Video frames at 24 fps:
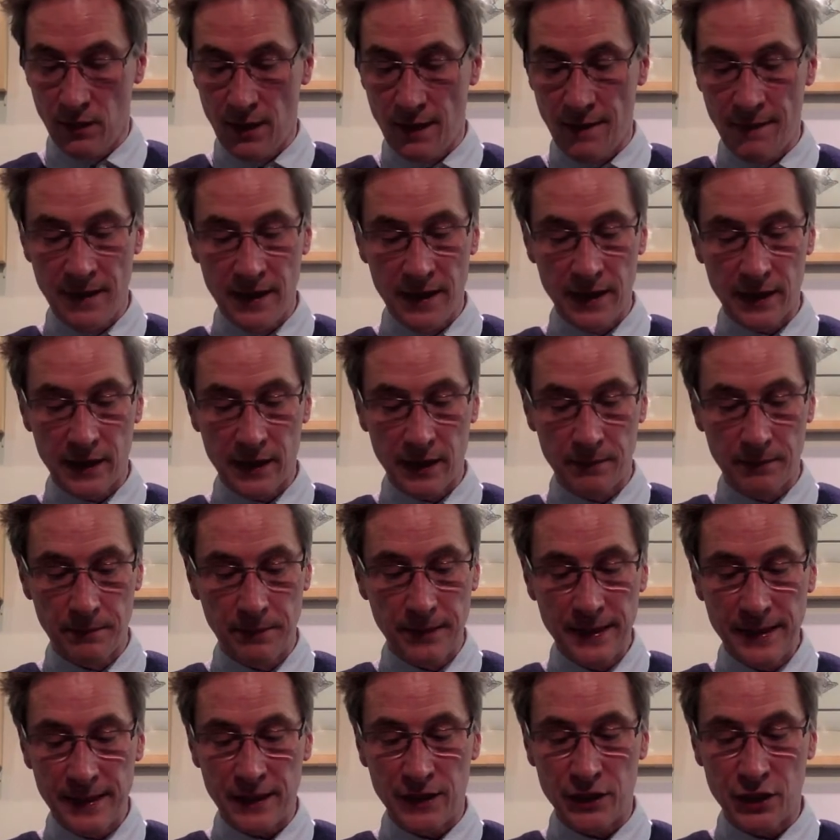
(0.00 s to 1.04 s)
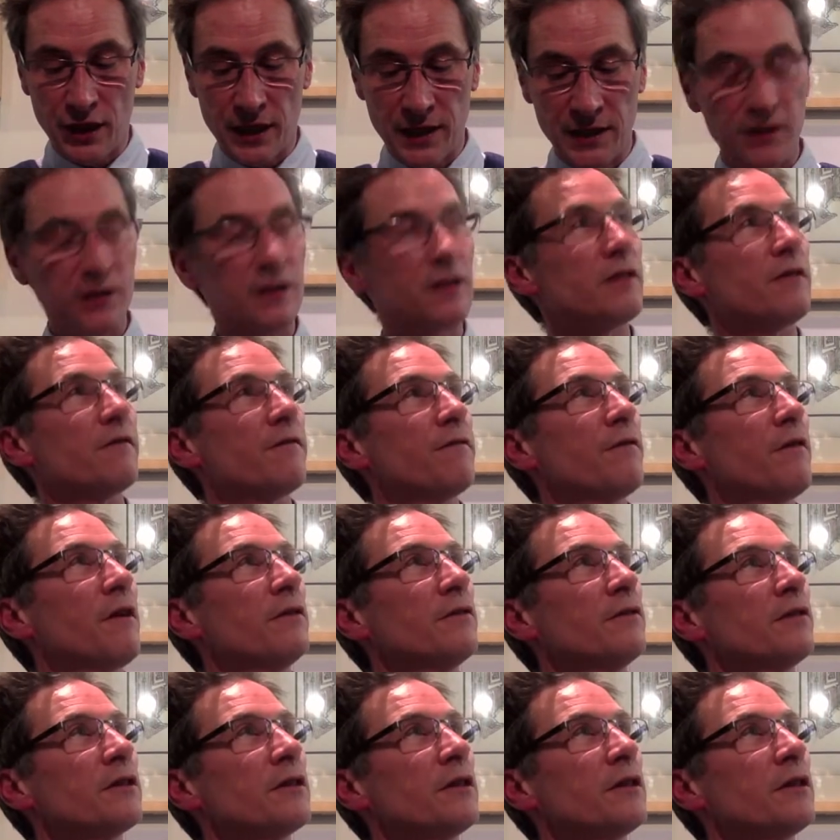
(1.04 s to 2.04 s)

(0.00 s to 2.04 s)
and then it completely changes the front.